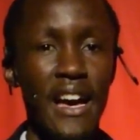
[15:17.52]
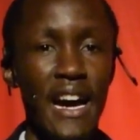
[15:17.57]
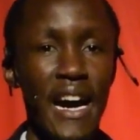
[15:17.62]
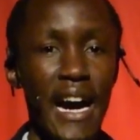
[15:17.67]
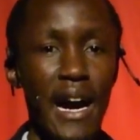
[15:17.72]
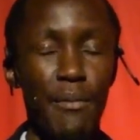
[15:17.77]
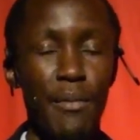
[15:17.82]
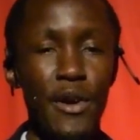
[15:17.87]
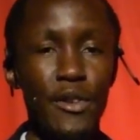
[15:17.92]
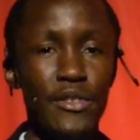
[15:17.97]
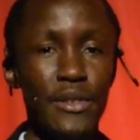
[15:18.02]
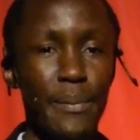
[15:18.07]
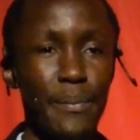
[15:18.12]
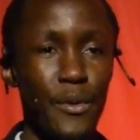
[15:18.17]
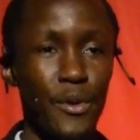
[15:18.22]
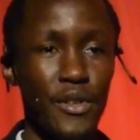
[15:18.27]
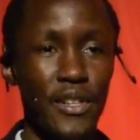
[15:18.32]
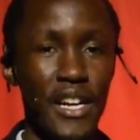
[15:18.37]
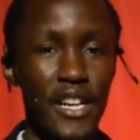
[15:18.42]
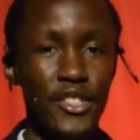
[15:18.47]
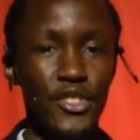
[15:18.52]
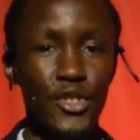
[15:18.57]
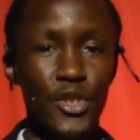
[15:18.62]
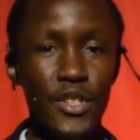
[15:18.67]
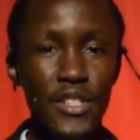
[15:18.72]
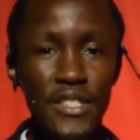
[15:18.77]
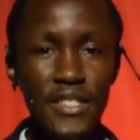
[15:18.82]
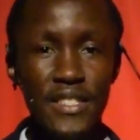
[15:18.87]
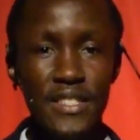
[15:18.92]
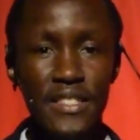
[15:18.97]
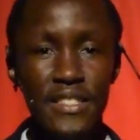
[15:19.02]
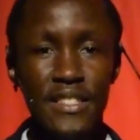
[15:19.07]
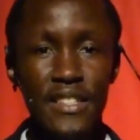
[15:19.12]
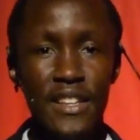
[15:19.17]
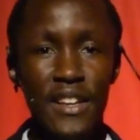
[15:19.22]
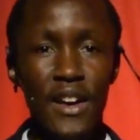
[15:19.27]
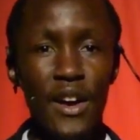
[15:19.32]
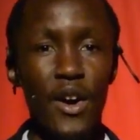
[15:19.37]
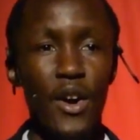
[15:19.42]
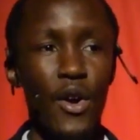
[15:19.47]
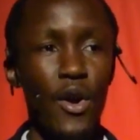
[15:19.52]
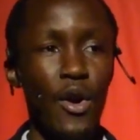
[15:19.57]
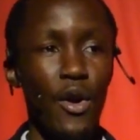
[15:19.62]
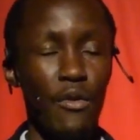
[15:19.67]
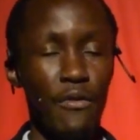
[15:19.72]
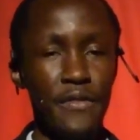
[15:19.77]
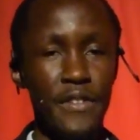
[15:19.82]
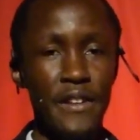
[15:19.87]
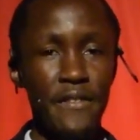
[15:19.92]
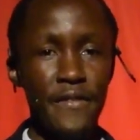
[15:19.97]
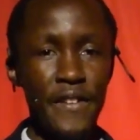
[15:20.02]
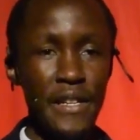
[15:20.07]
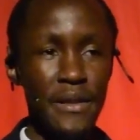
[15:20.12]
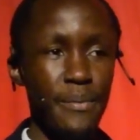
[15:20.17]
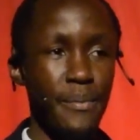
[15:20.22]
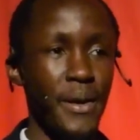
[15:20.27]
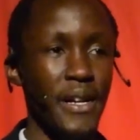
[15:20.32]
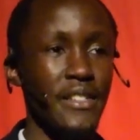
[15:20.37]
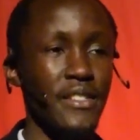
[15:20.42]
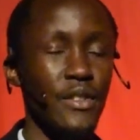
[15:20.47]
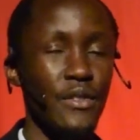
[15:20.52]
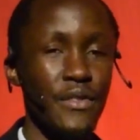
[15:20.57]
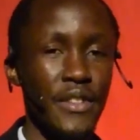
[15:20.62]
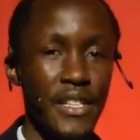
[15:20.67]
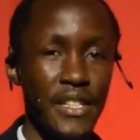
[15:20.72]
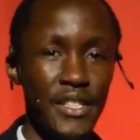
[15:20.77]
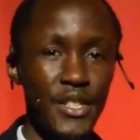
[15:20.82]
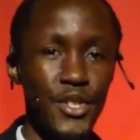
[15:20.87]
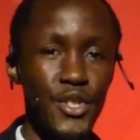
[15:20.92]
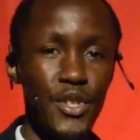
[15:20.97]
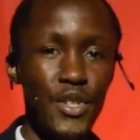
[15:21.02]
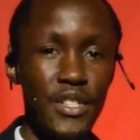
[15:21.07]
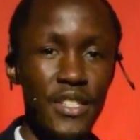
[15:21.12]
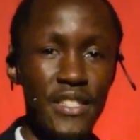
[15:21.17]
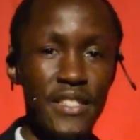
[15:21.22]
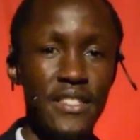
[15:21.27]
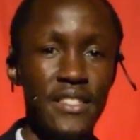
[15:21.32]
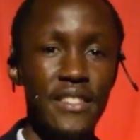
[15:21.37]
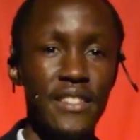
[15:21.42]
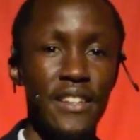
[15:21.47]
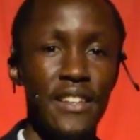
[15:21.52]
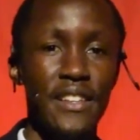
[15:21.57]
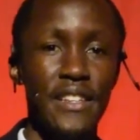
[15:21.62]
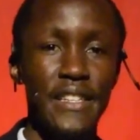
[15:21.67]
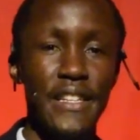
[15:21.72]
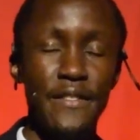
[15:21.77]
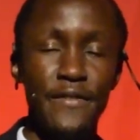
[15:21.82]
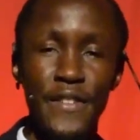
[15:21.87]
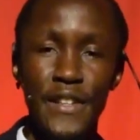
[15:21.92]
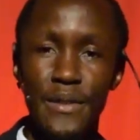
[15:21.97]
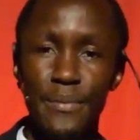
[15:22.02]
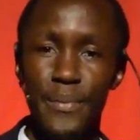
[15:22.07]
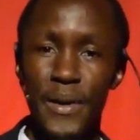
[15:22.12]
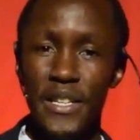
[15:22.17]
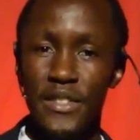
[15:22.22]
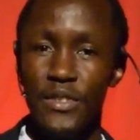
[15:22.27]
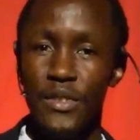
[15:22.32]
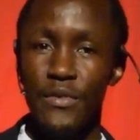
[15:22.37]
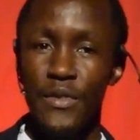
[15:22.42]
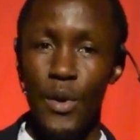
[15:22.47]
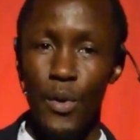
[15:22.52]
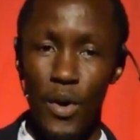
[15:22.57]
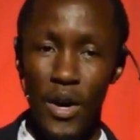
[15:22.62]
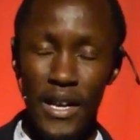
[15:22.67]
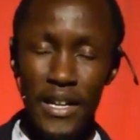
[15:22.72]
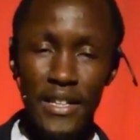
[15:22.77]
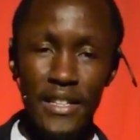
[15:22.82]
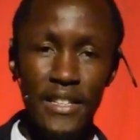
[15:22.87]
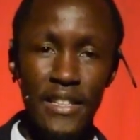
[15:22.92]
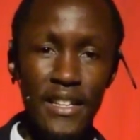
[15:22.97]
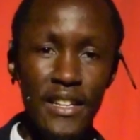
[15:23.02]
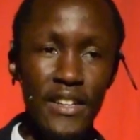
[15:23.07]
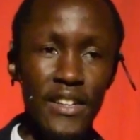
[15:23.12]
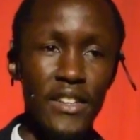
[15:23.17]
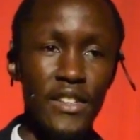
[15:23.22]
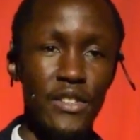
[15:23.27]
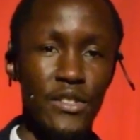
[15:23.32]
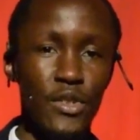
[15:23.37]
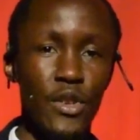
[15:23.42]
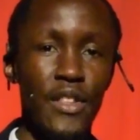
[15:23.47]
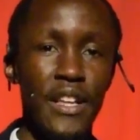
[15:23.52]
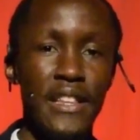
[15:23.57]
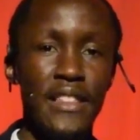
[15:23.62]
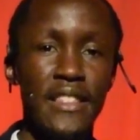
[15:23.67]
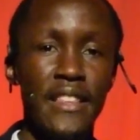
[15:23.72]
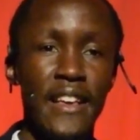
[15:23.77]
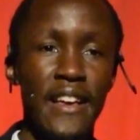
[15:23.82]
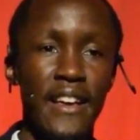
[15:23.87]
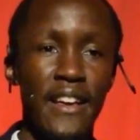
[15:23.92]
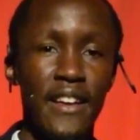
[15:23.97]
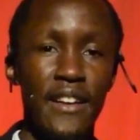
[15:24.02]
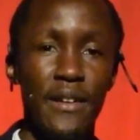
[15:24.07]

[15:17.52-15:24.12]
about the productions of different parts of the region, different parts of the world, so that the